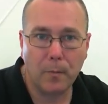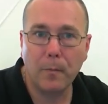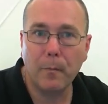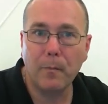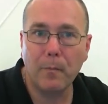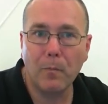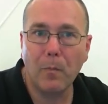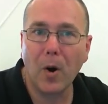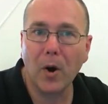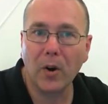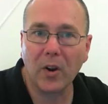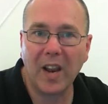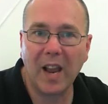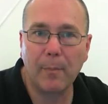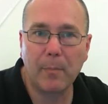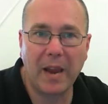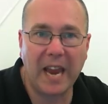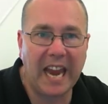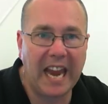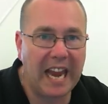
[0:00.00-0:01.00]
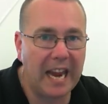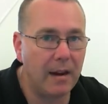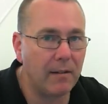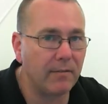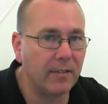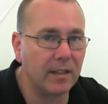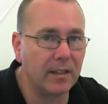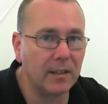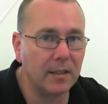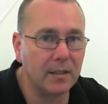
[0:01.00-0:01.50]
model up
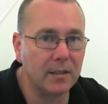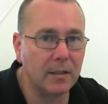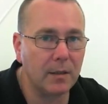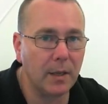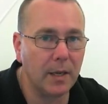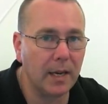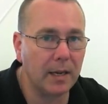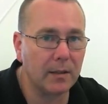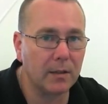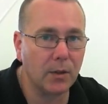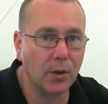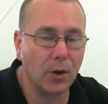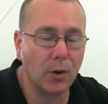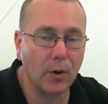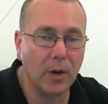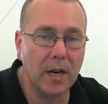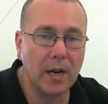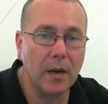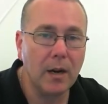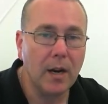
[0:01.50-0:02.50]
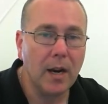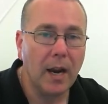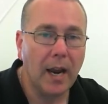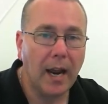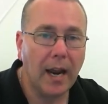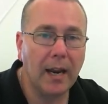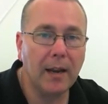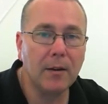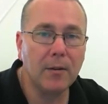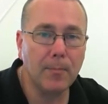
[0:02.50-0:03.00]
everything to the nth degree
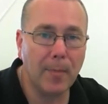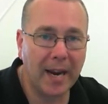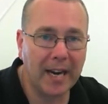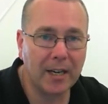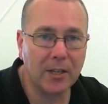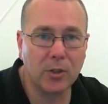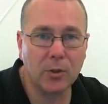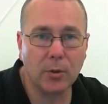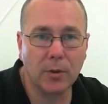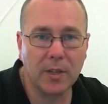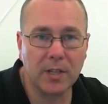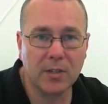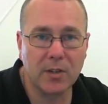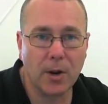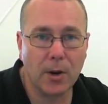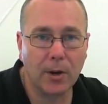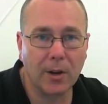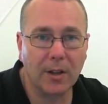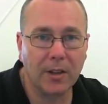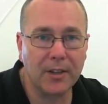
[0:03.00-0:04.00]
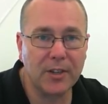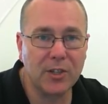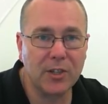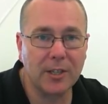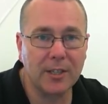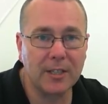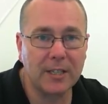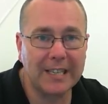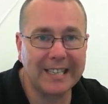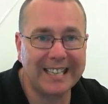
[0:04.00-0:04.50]
and making sure there's no
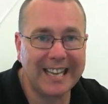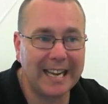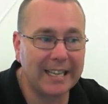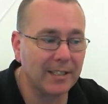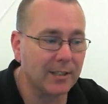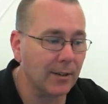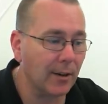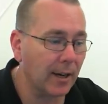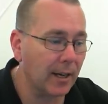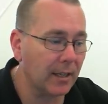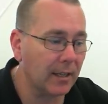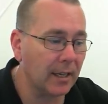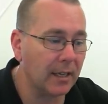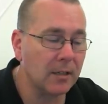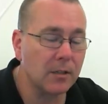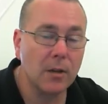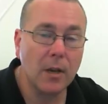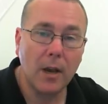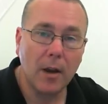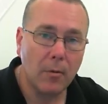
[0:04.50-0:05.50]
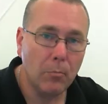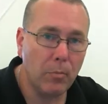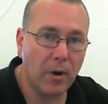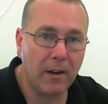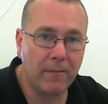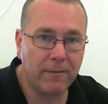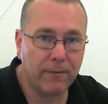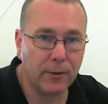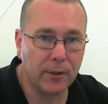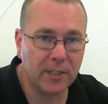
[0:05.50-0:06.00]
collisions in that side of things.
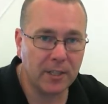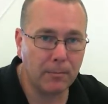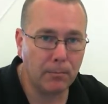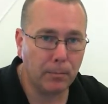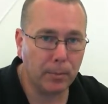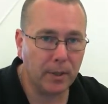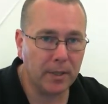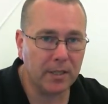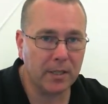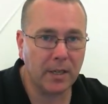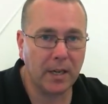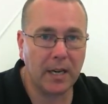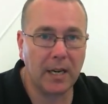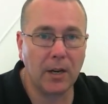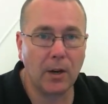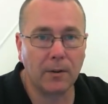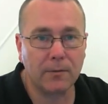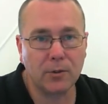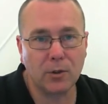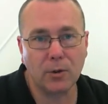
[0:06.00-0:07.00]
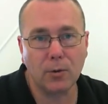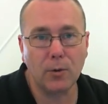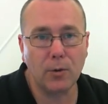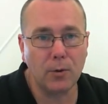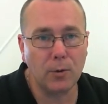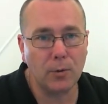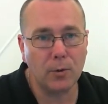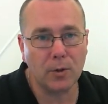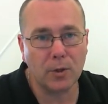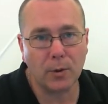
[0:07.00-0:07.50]
But for simplicity of
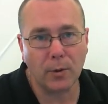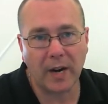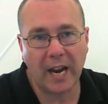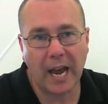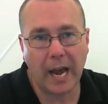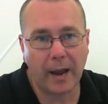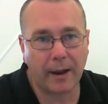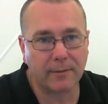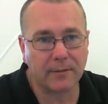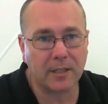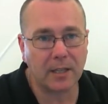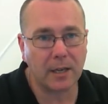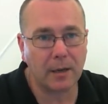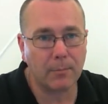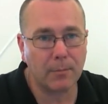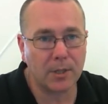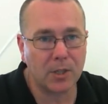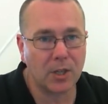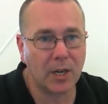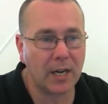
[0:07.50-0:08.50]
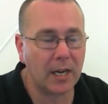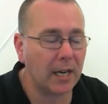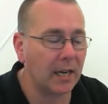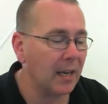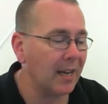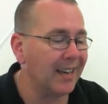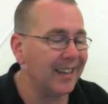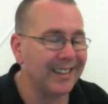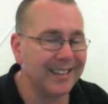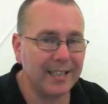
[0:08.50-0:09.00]
2.5D machining,
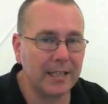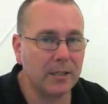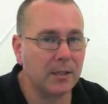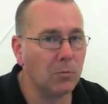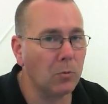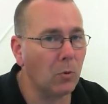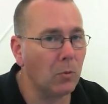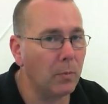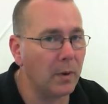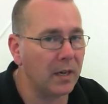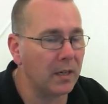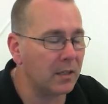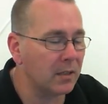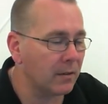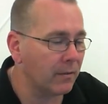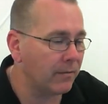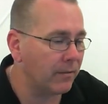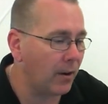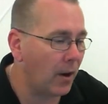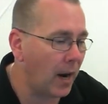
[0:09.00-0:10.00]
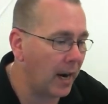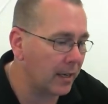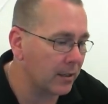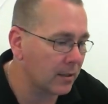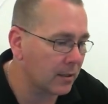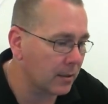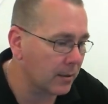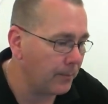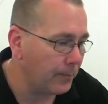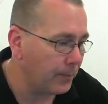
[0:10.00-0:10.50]
this will be suffice